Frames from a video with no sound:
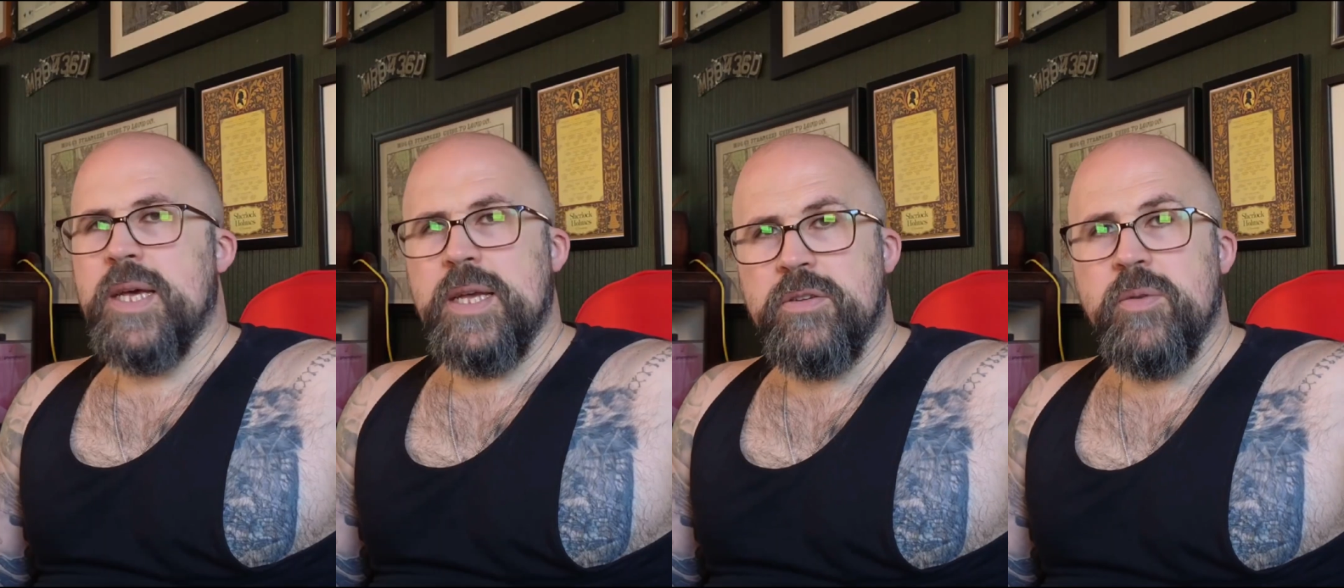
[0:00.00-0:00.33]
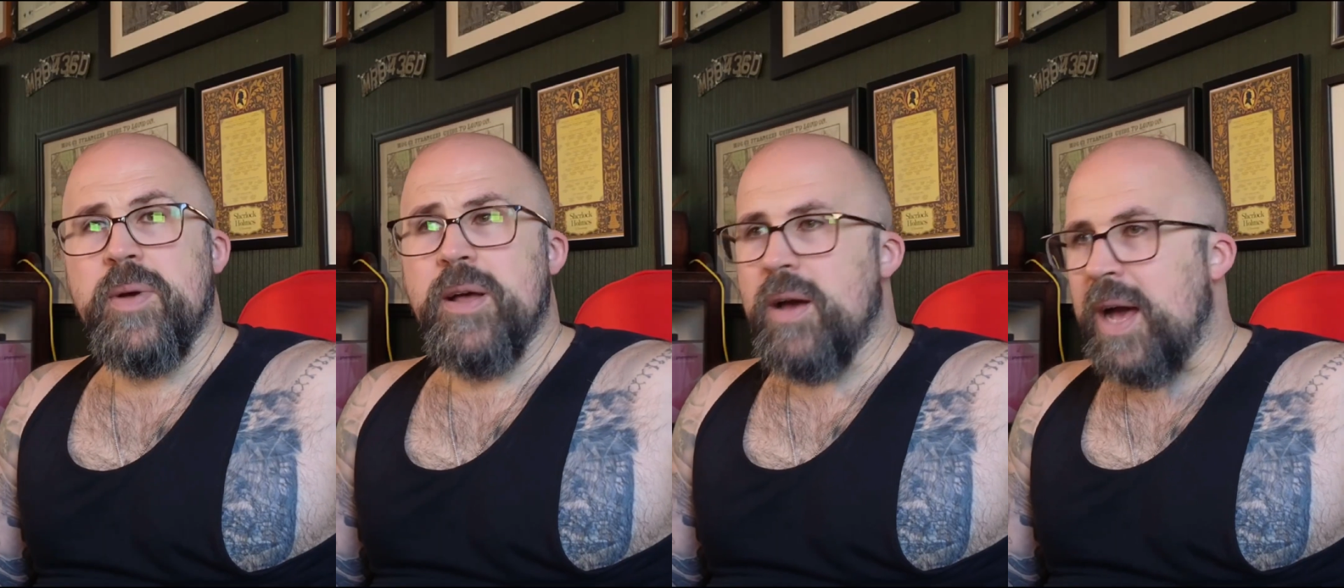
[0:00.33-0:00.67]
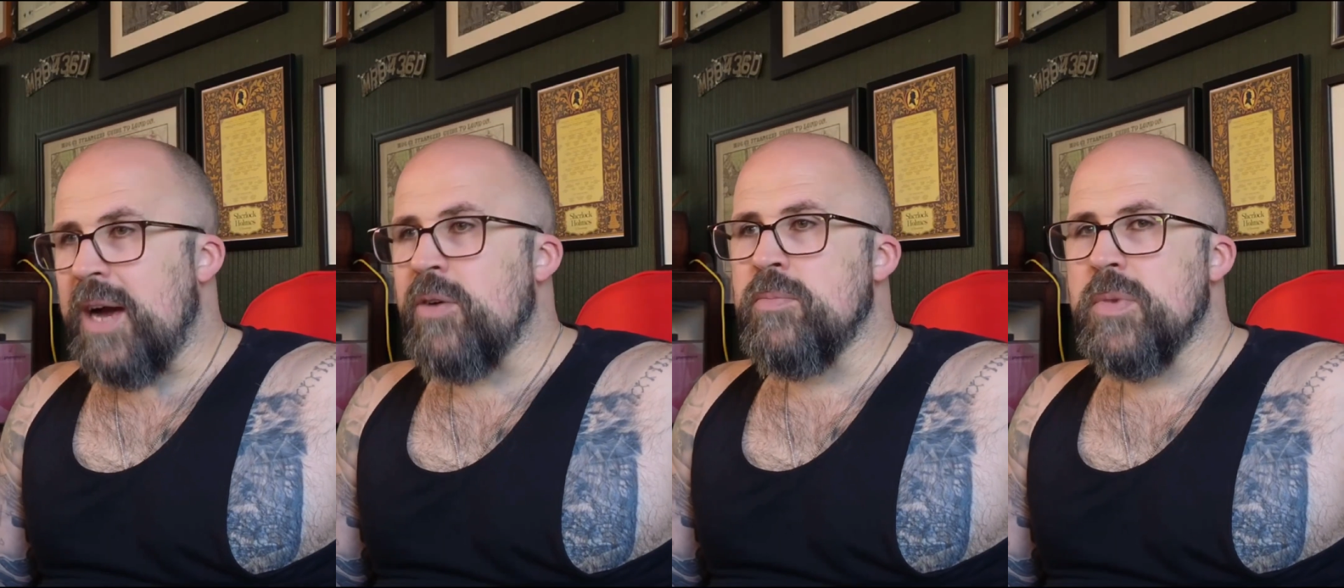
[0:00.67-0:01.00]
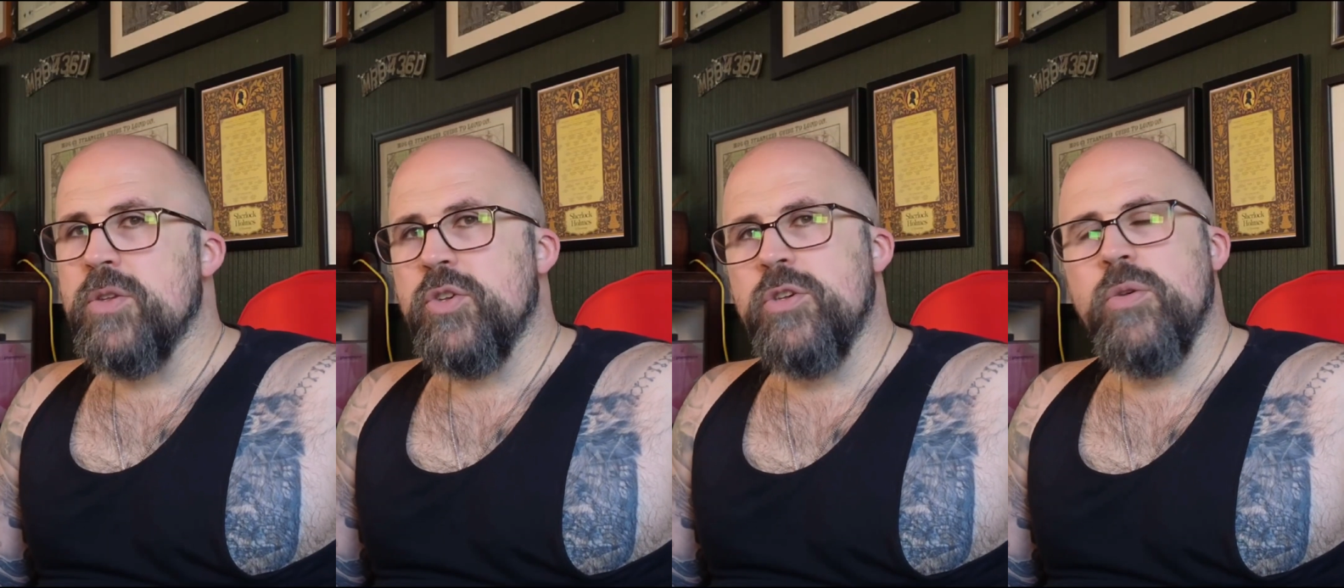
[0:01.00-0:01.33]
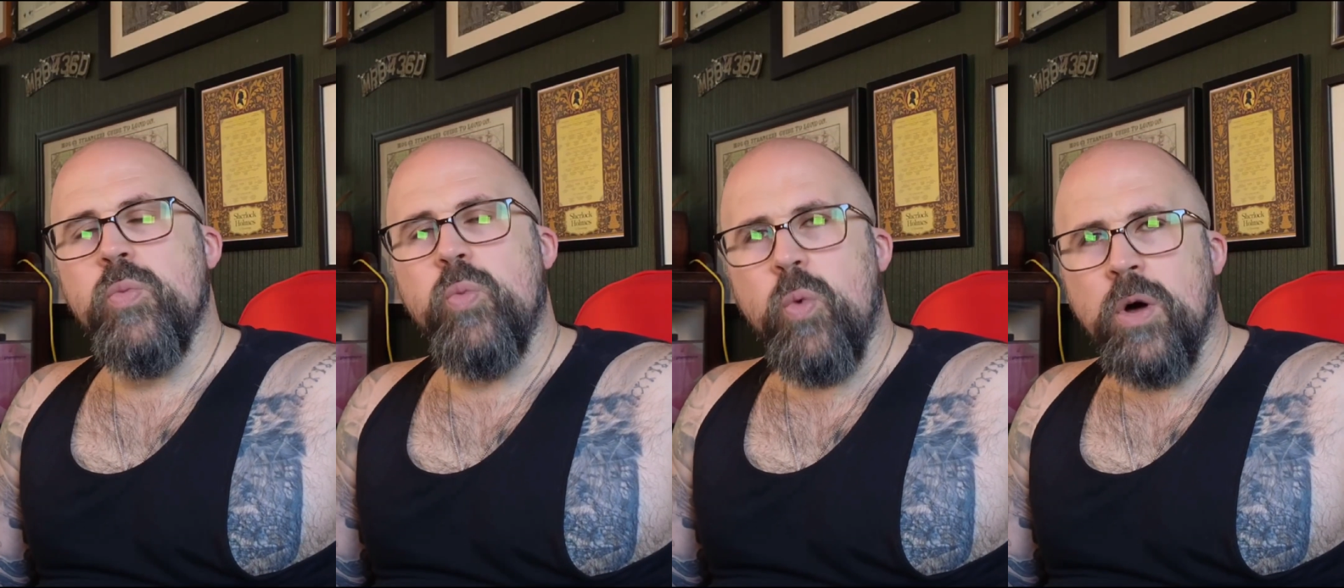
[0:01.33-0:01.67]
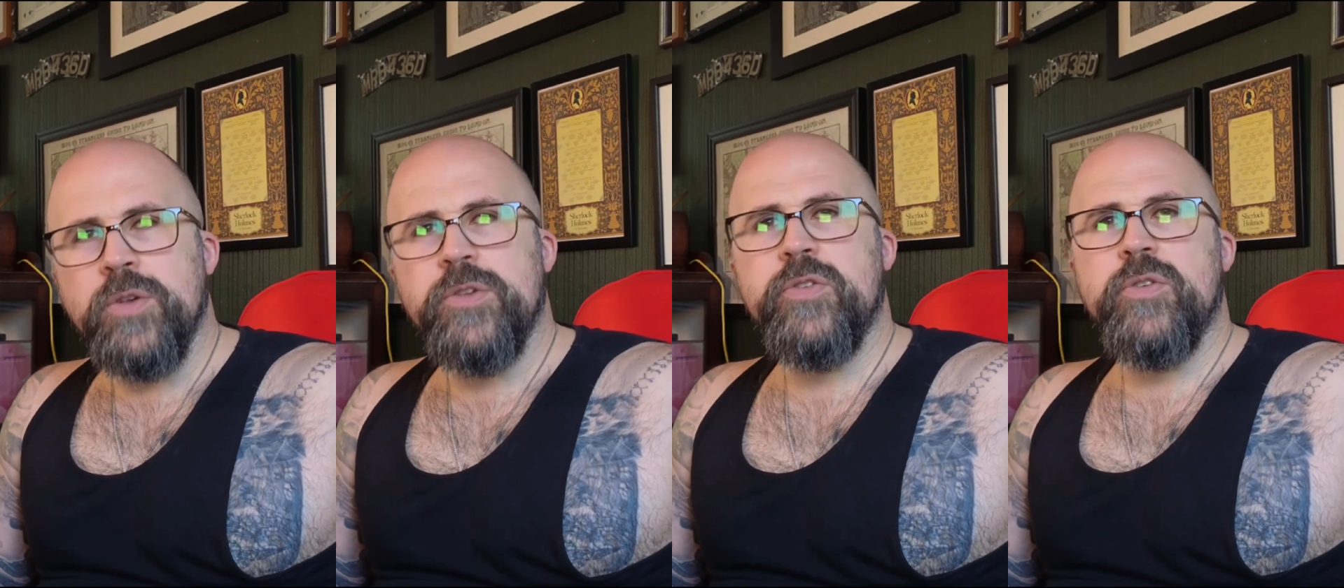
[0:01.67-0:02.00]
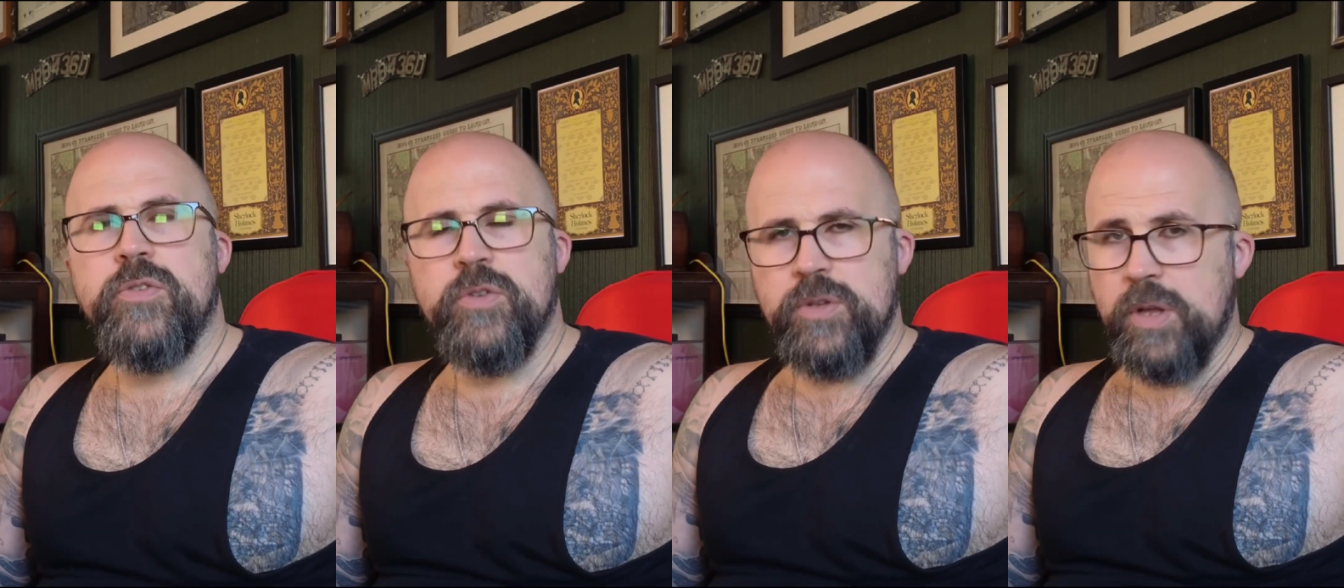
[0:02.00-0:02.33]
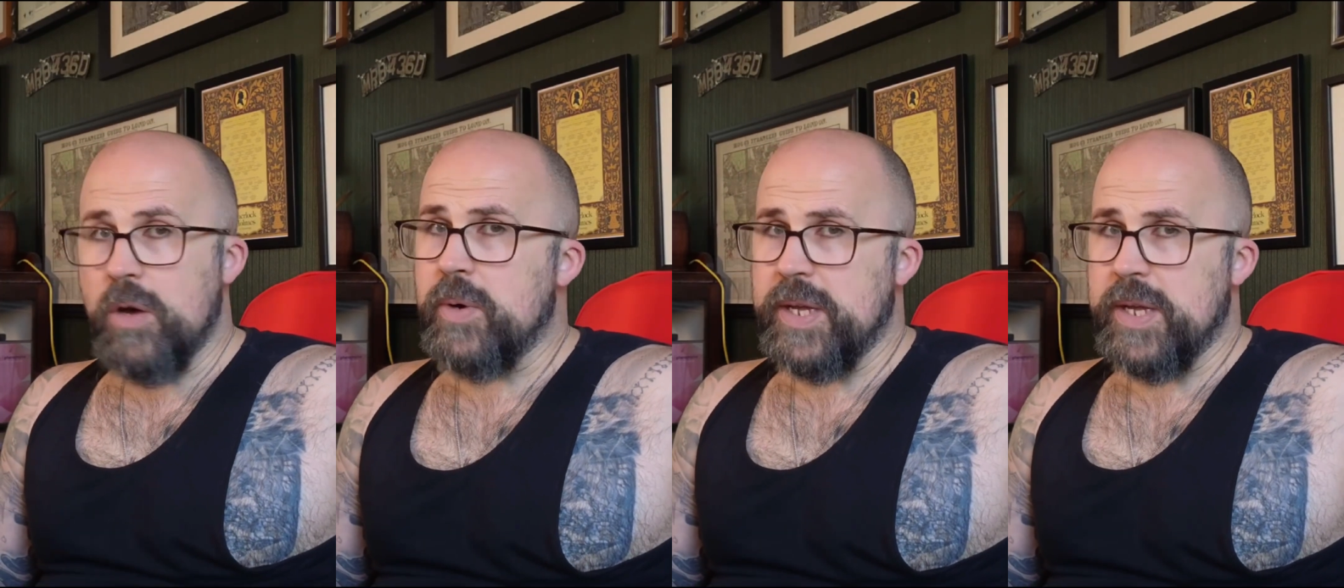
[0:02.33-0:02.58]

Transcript: it's about how much you want to know